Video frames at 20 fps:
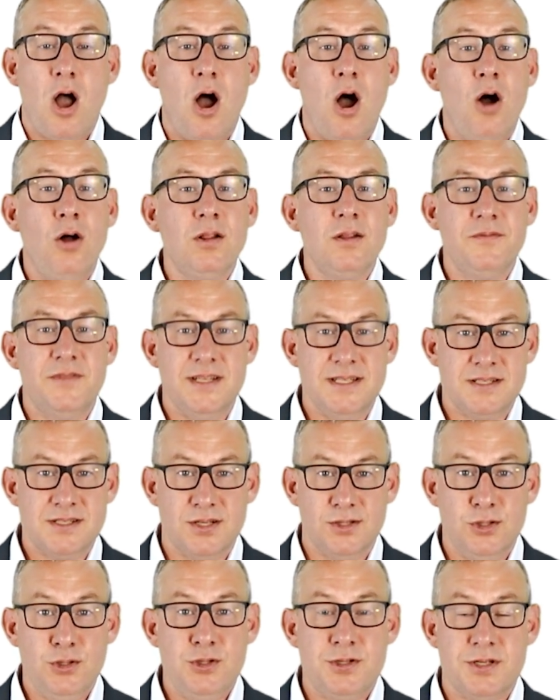All of these
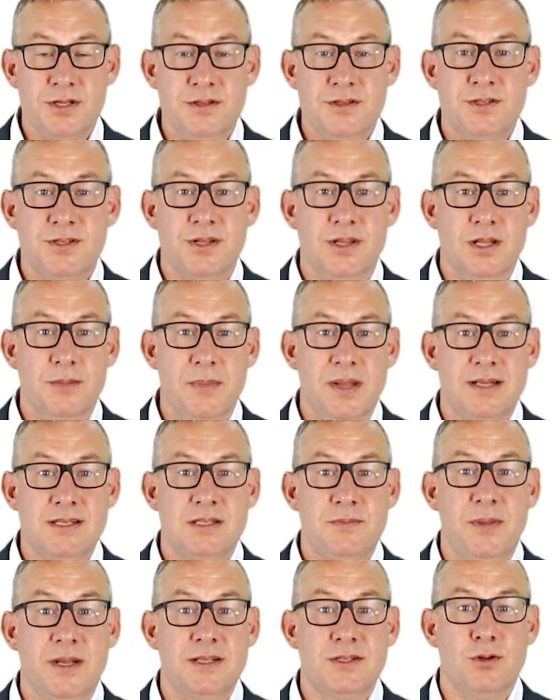solutions to the mixed
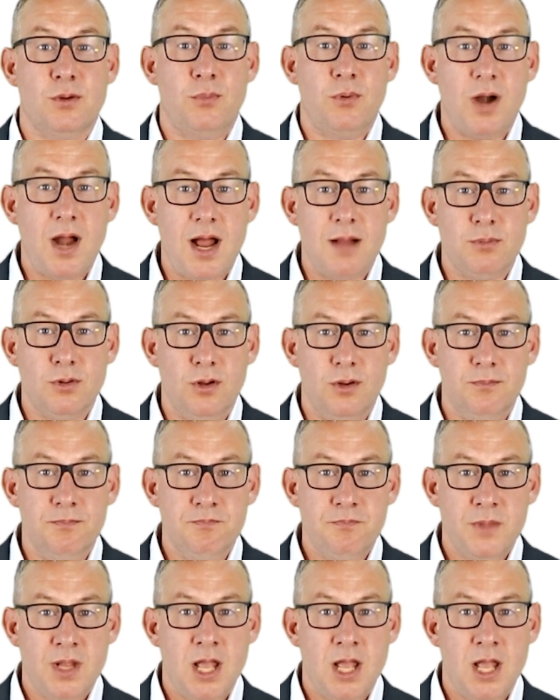pixel problem